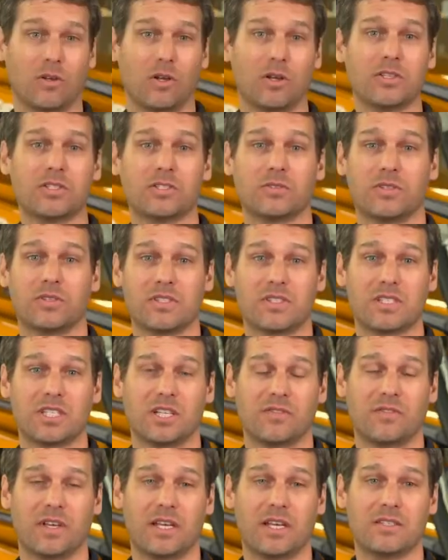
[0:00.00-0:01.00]
are also
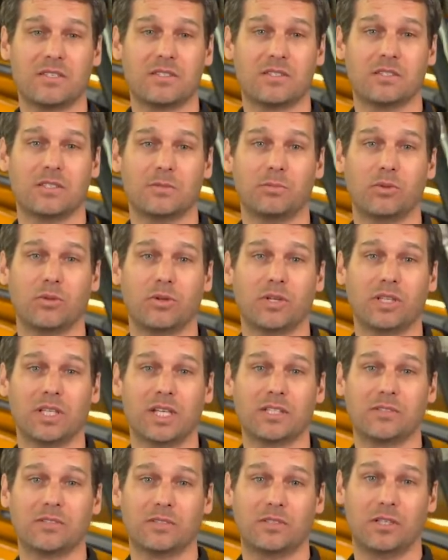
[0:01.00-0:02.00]
incentivized to deploy
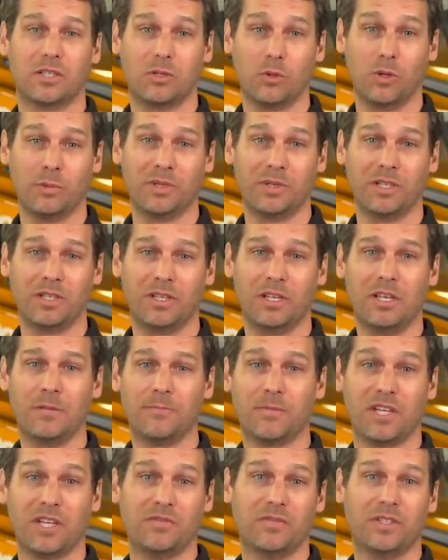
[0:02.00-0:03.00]
electric equipment
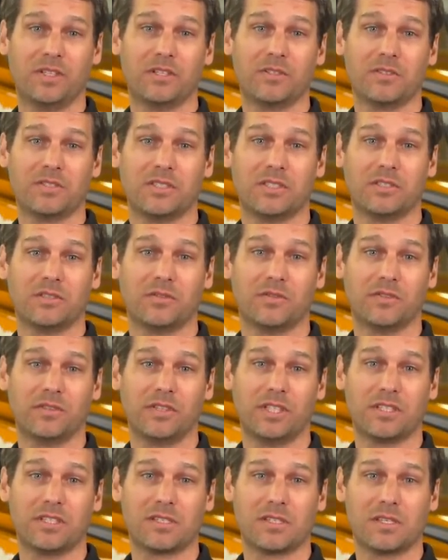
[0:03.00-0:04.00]
and vehicles in their
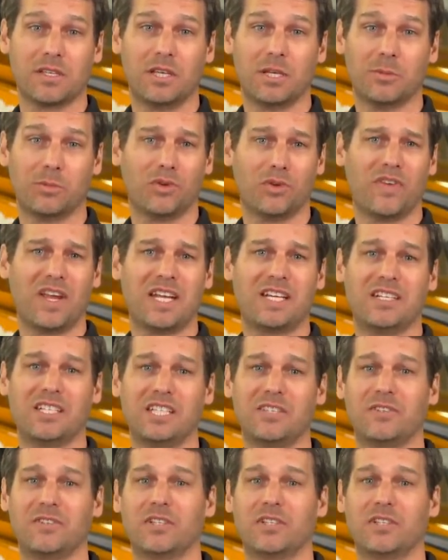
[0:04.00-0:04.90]
fleets, providing